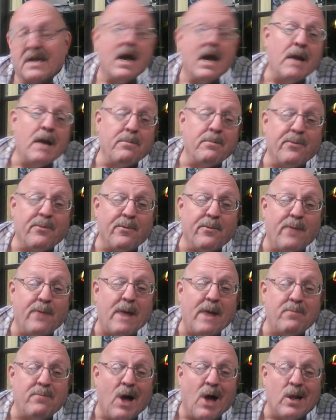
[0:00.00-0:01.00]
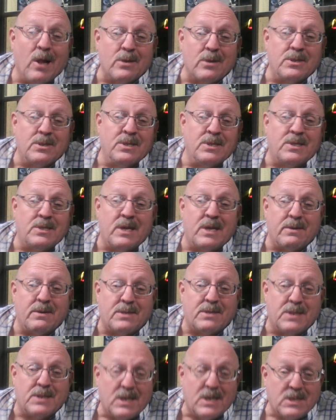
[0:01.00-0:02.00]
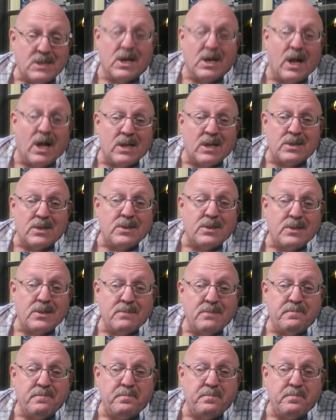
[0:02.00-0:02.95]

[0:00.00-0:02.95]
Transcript: Got them for $5 instead of $6.